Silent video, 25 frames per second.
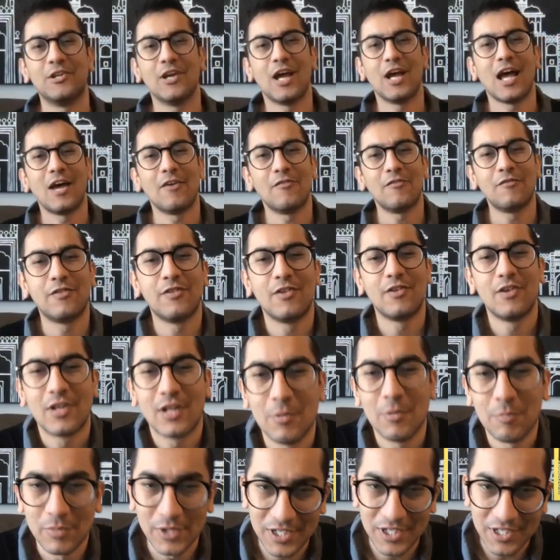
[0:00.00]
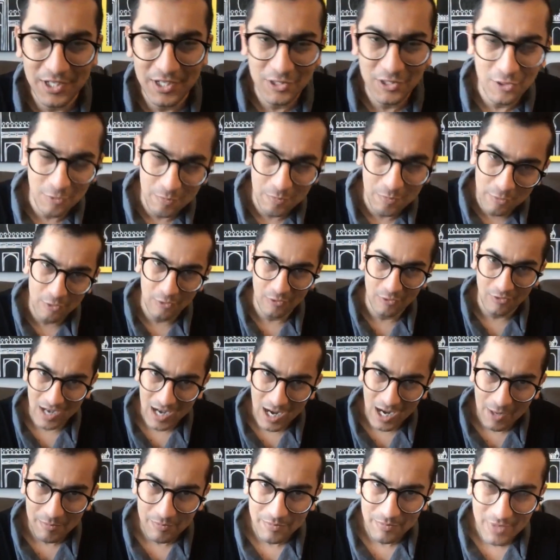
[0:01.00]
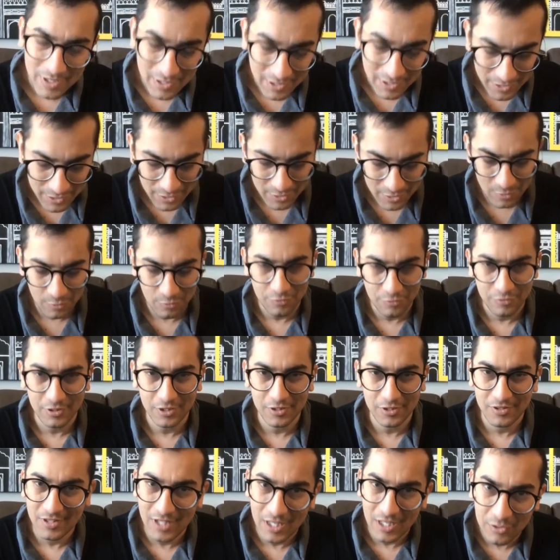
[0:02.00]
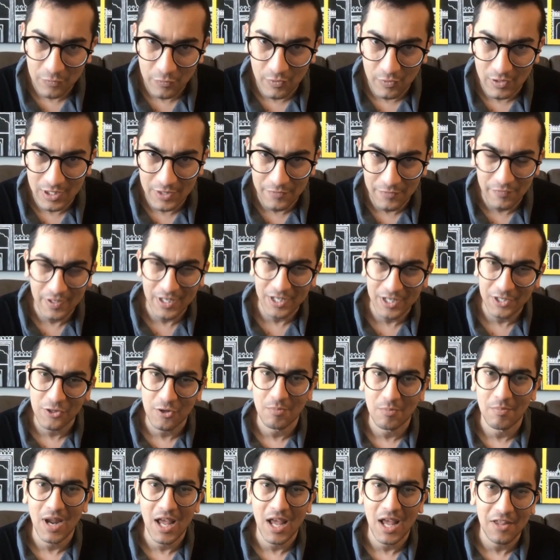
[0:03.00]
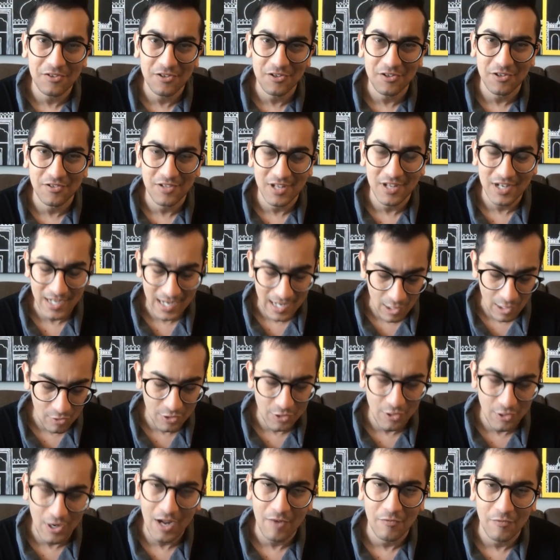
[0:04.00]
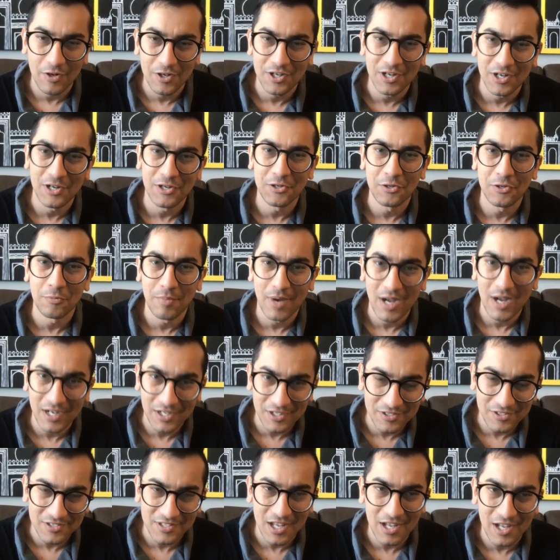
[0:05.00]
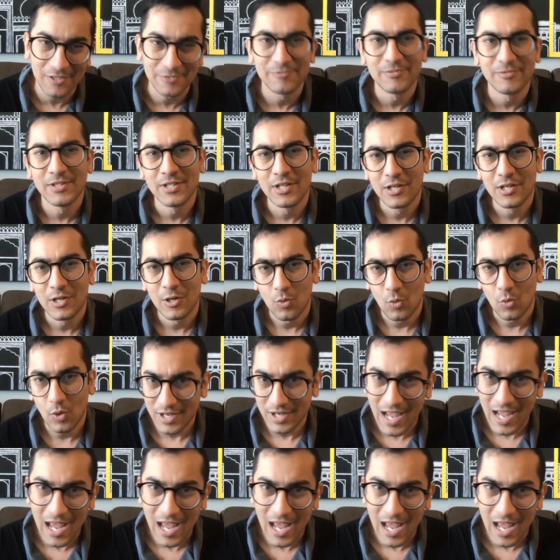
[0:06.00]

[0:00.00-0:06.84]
you have completed your program, you successfully finished your master's, and now you have returned to Pakistan. What